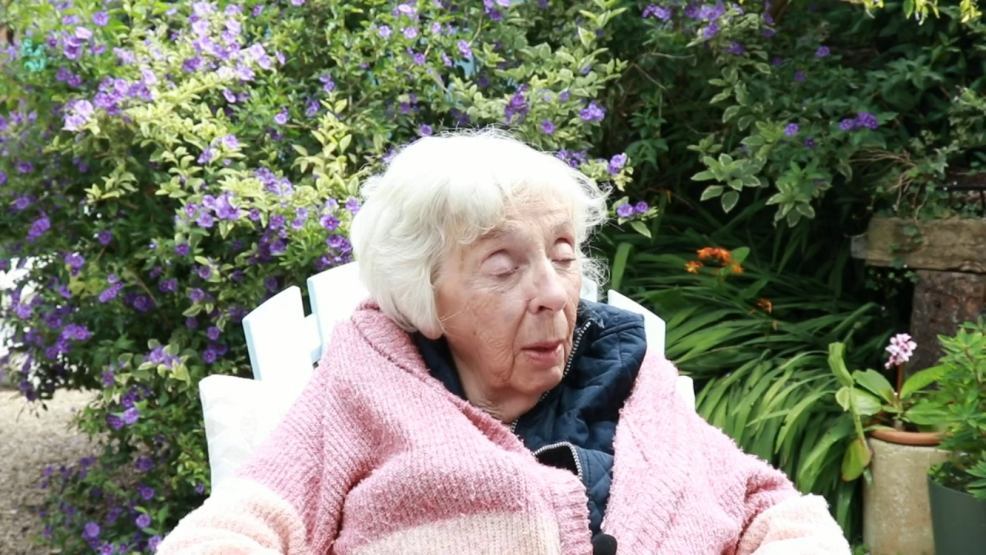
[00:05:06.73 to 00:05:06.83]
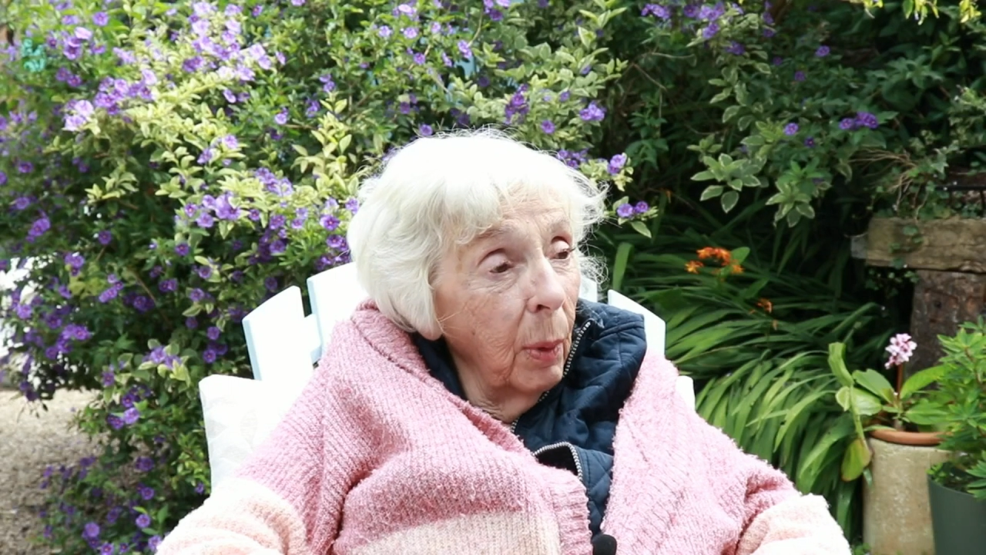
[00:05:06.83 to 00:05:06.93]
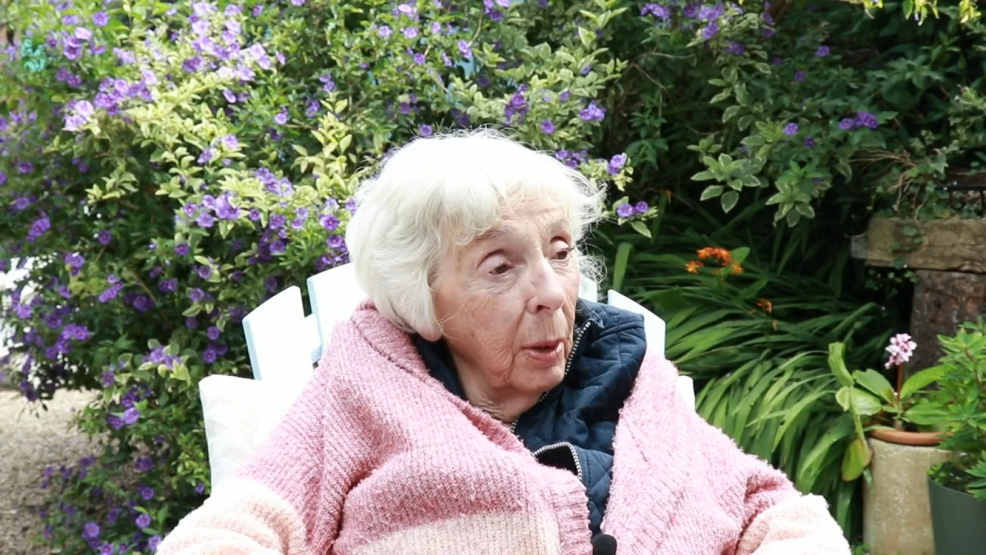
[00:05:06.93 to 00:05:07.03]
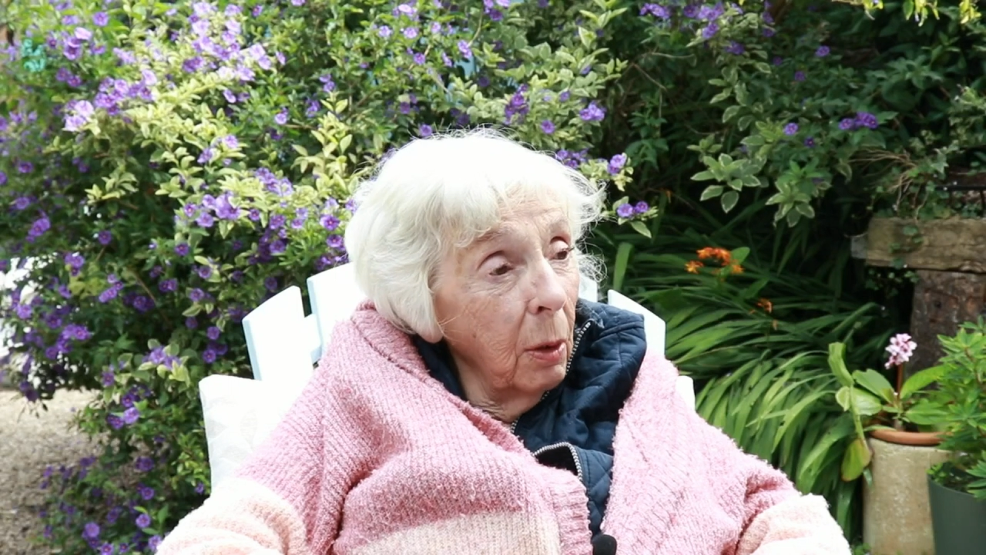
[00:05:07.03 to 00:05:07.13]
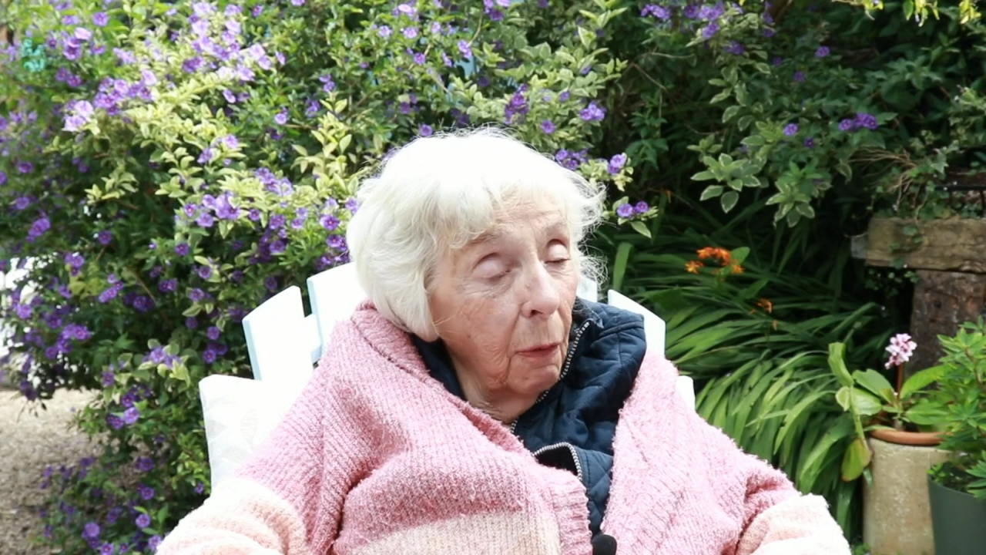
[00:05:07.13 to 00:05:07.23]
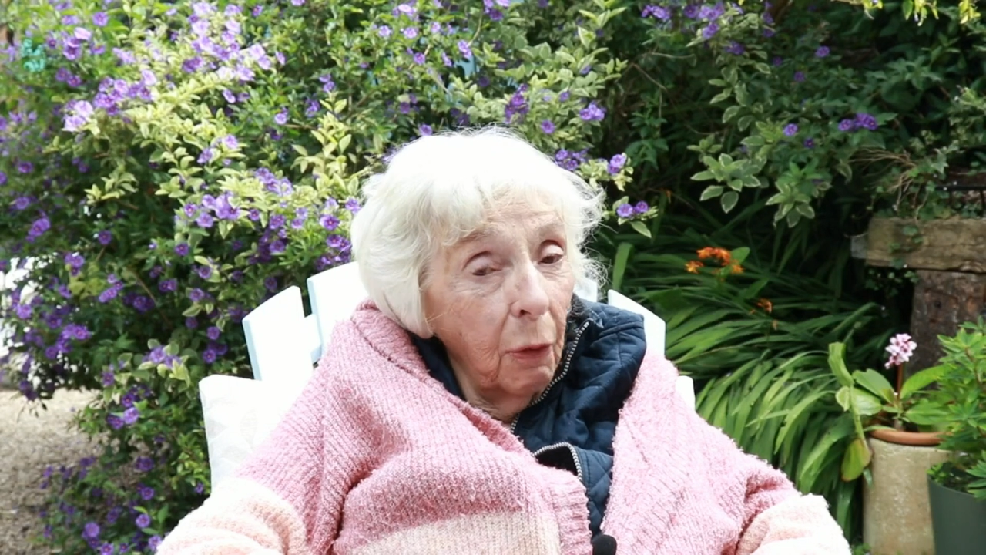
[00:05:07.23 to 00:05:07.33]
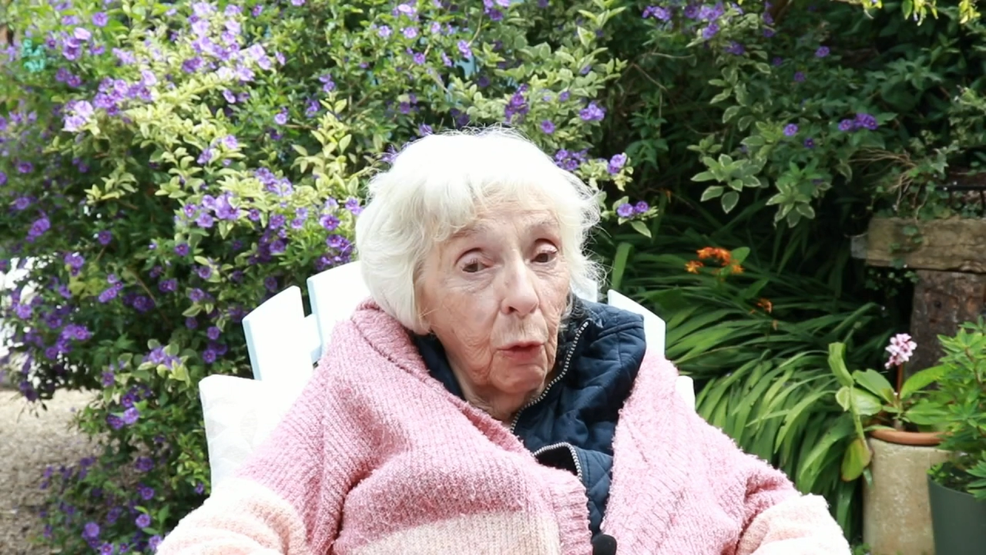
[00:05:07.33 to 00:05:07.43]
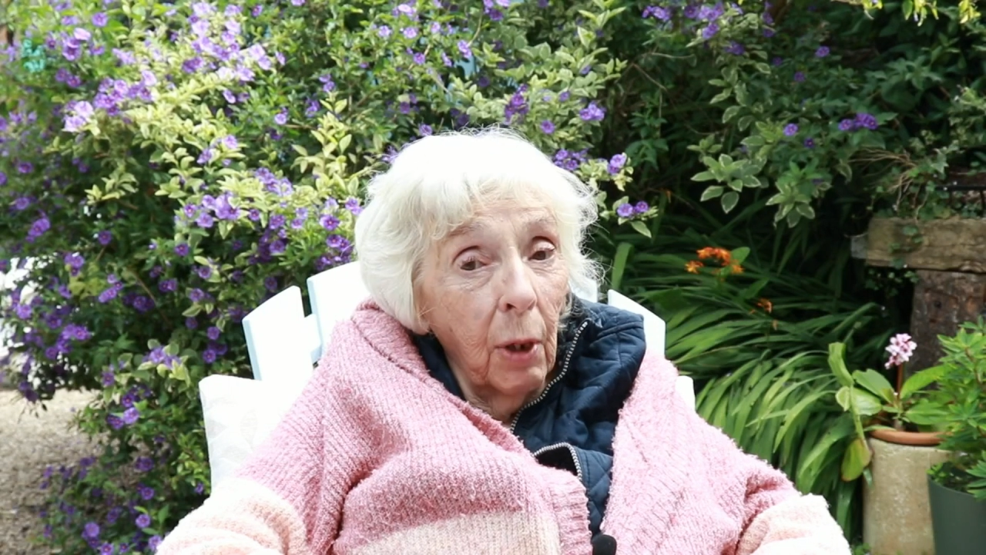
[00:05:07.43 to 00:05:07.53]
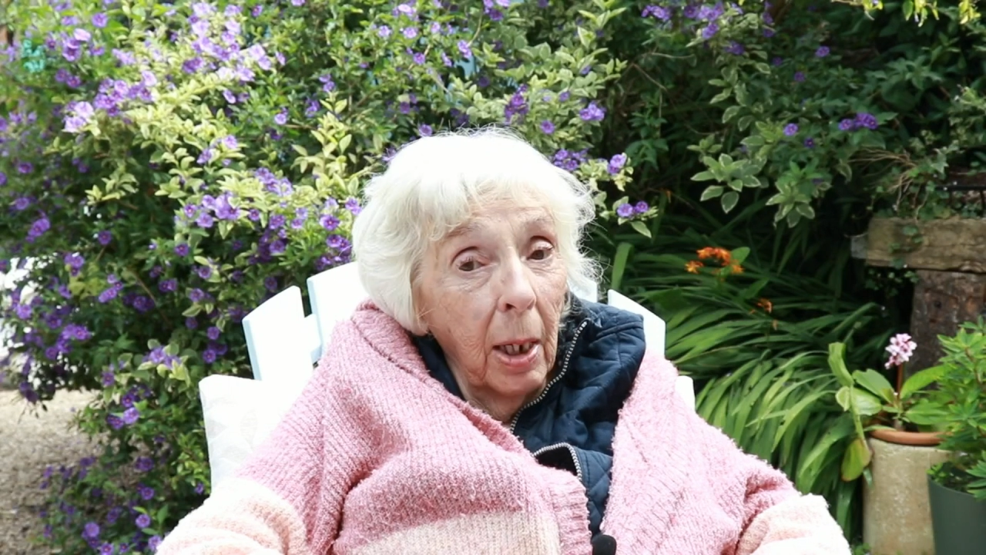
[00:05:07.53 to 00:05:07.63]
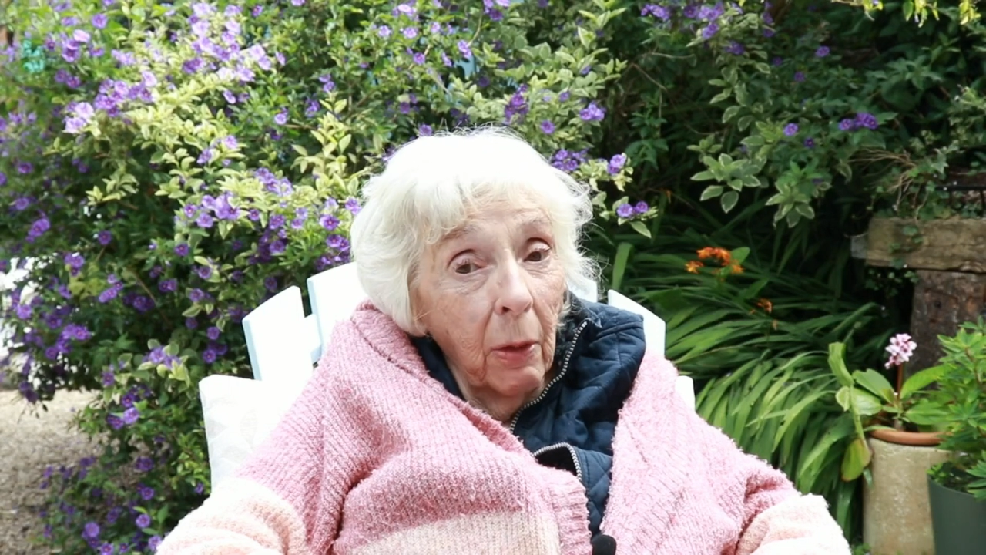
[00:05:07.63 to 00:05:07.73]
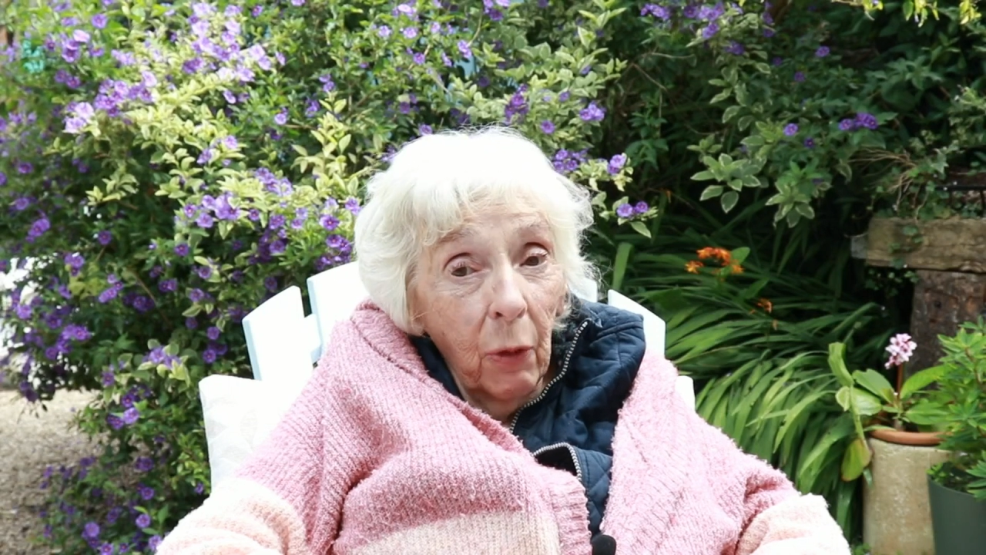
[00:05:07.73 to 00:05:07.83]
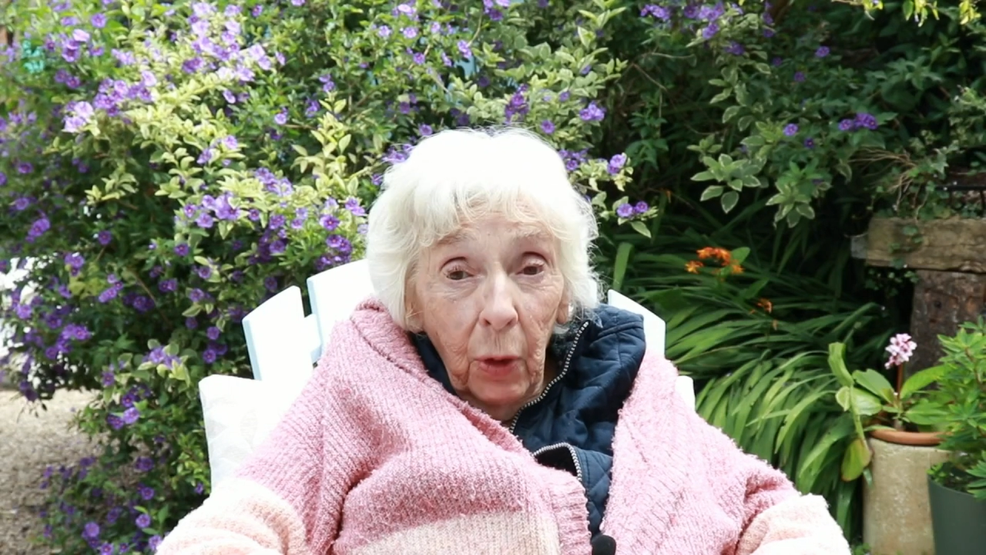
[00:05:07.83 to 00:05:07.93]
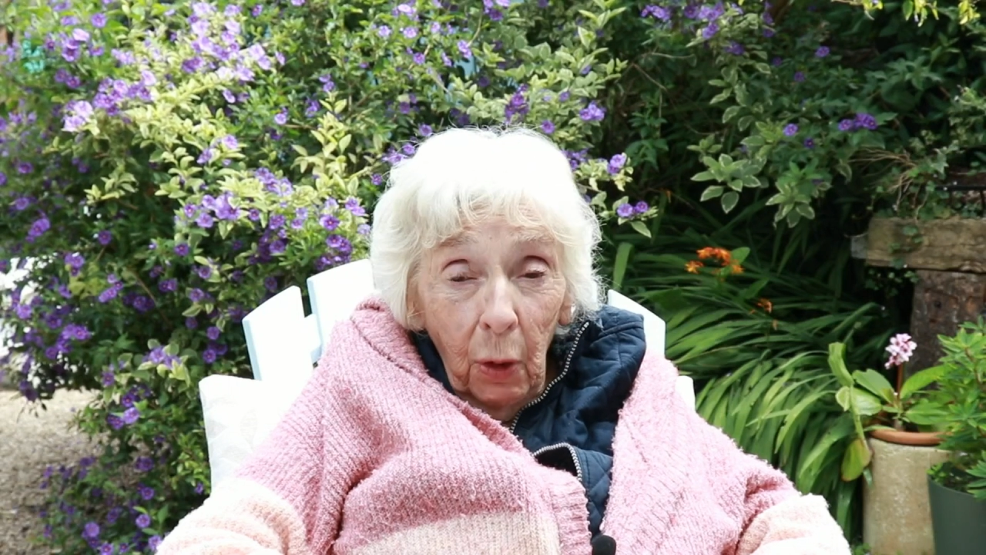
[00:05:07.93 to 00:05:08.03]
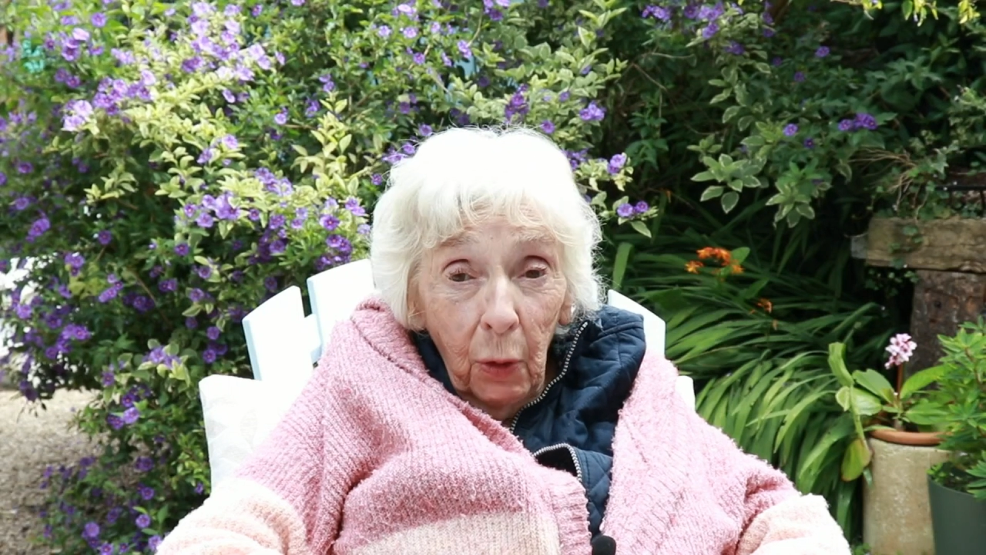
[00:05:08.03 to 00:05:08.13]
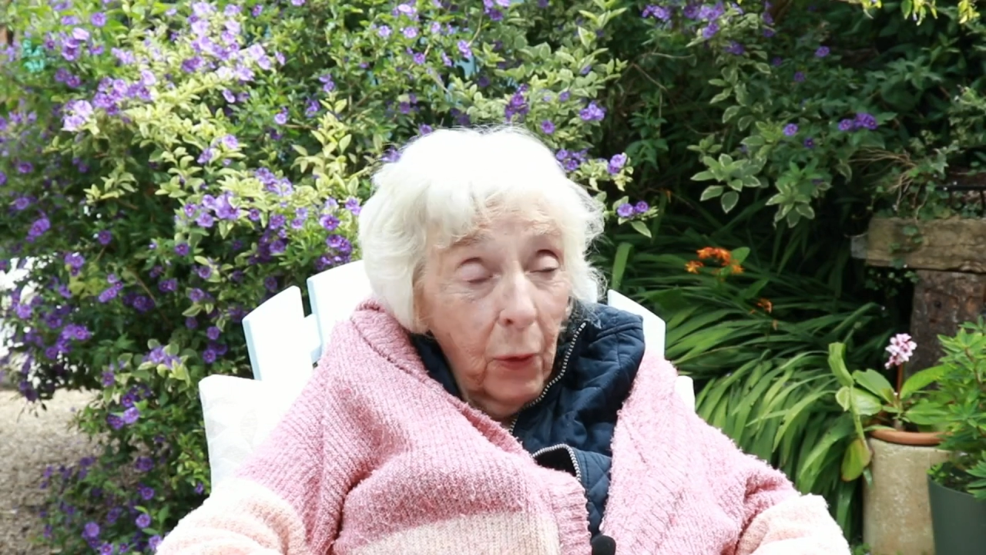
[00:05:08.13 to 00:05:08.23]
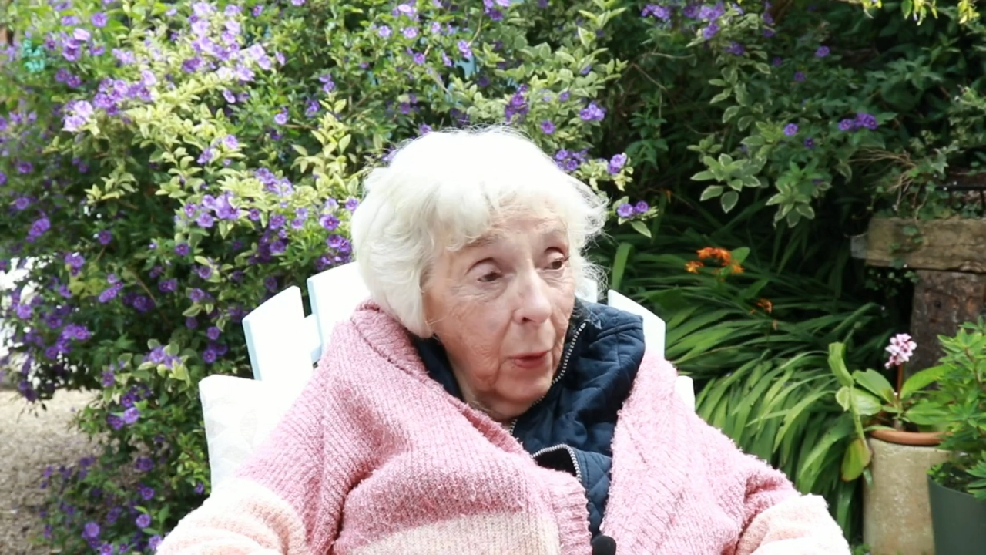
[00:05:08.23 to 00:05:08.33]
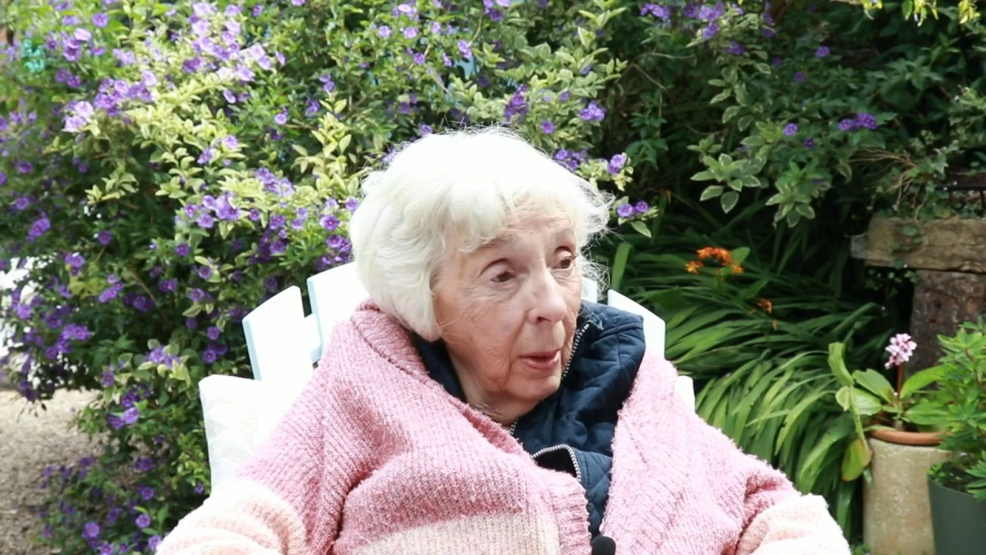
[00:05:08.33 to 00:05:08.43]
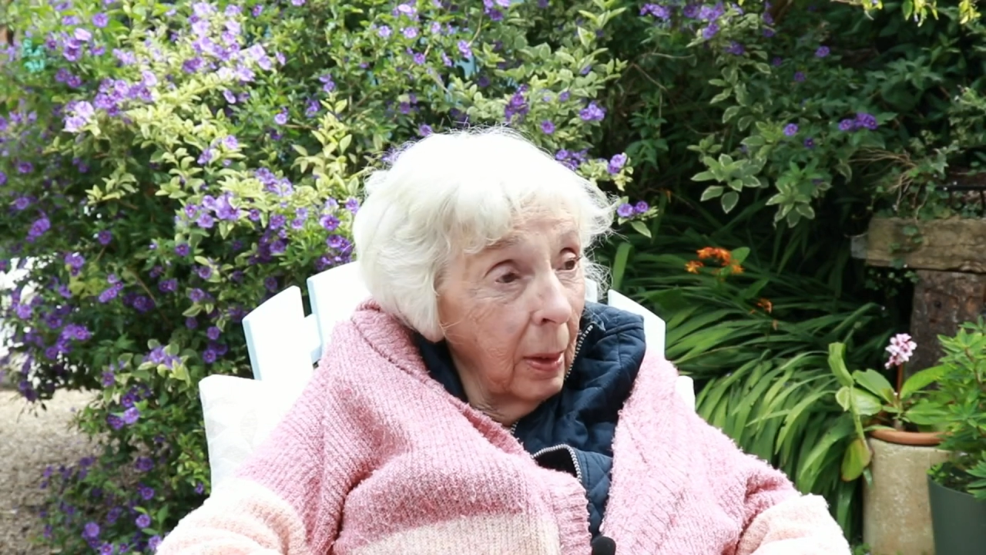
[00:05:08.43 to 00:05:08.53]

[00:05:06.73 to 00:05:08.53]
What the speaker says: and went off to train as a nurse.